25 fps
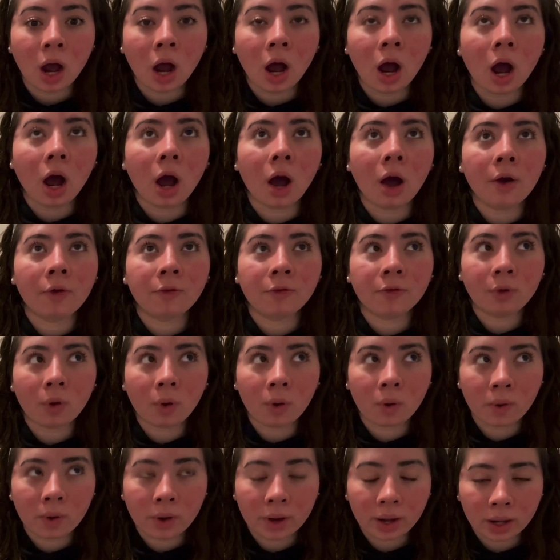of
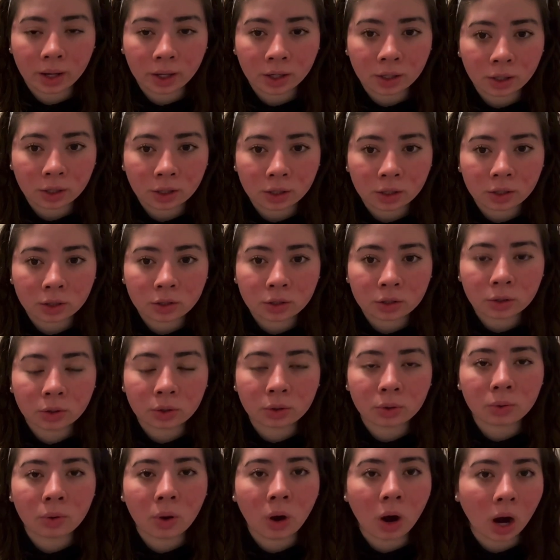going
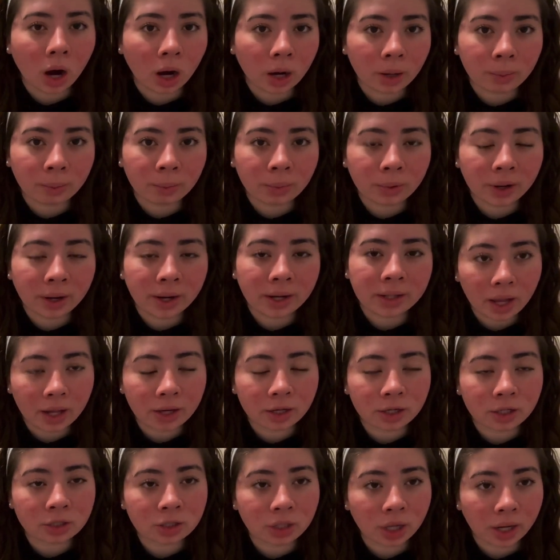through heartbreak and
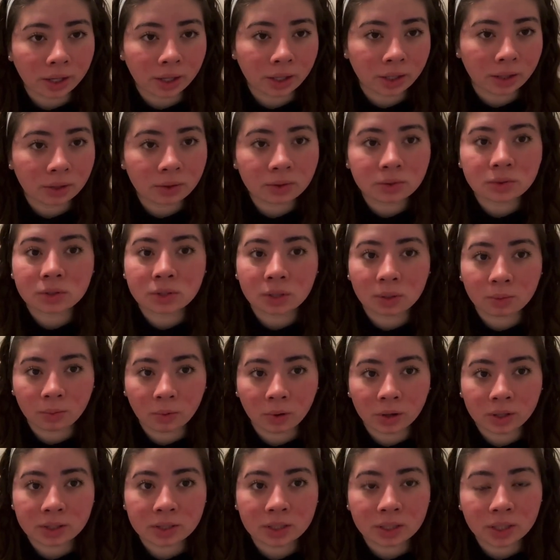or trying to use
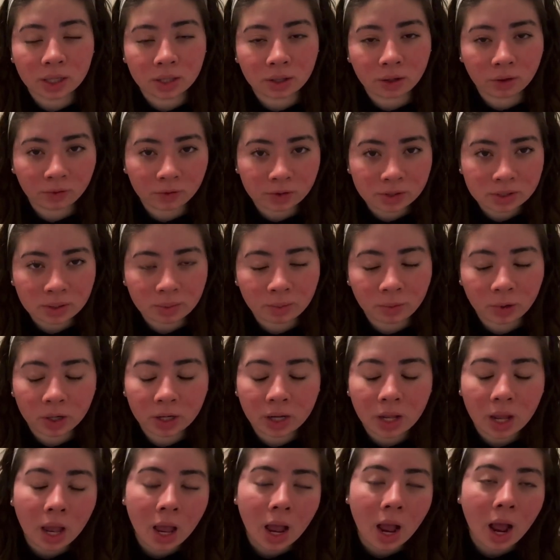someone to get over someone?
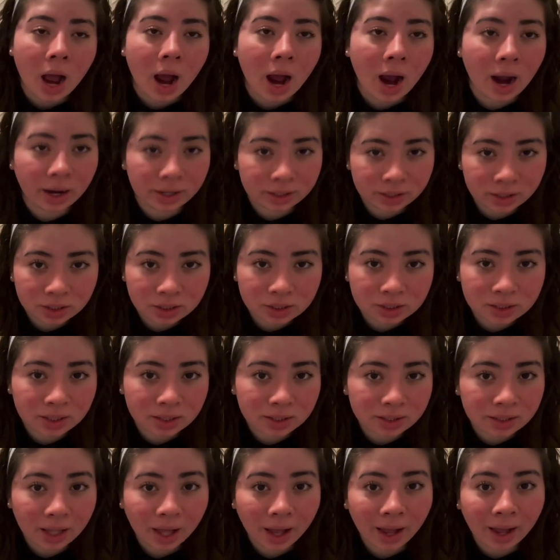I just
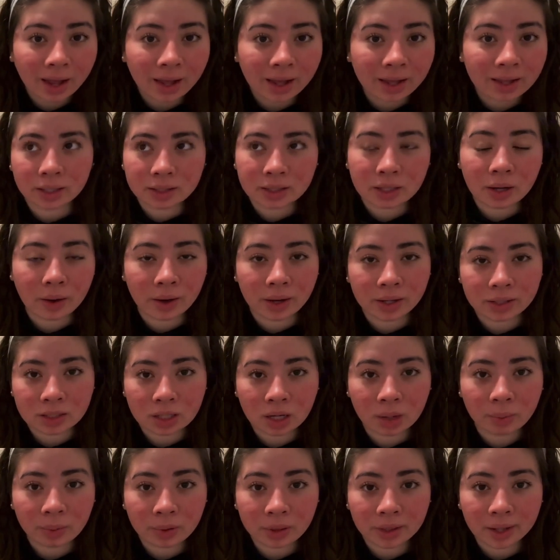did that, and that's how I ended
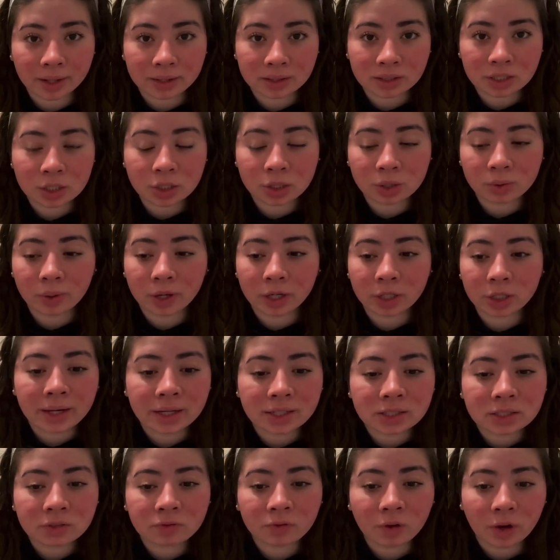up in that situation.
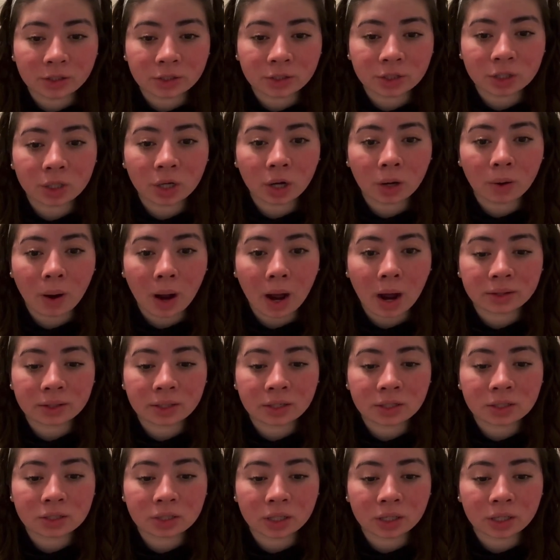It's fun to go out.
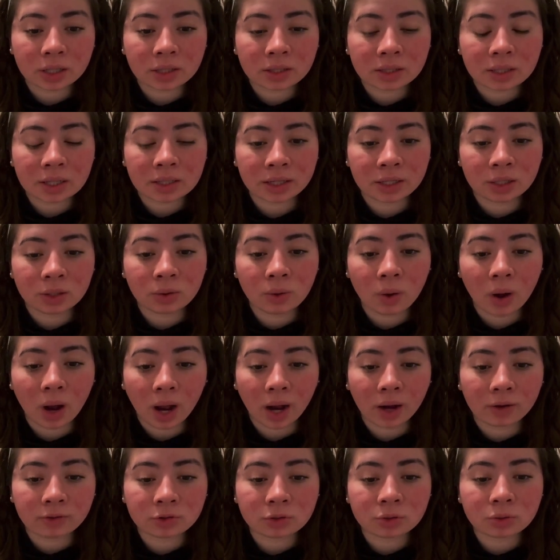There's certain things you
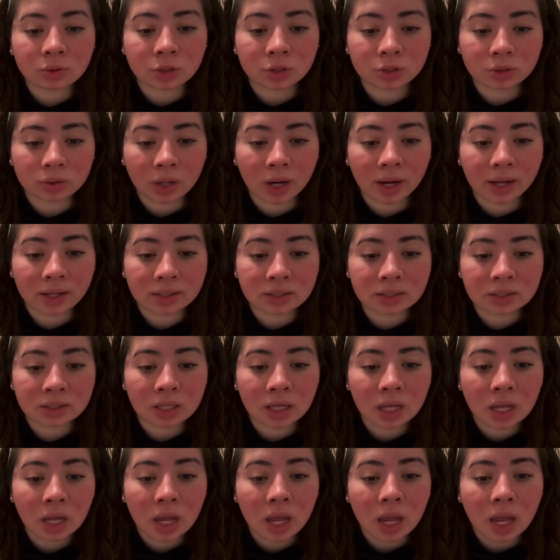have to address
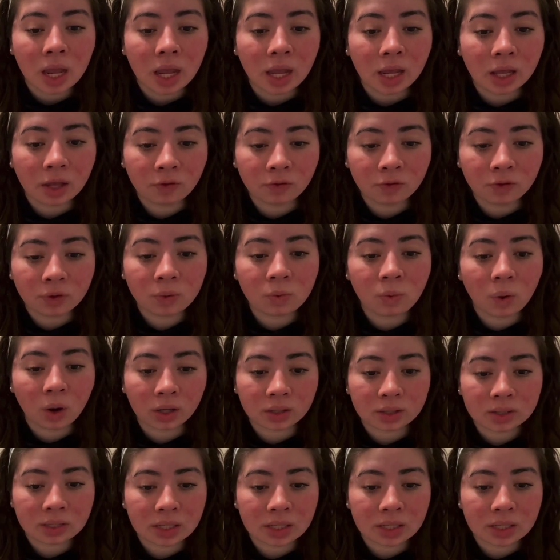if you want to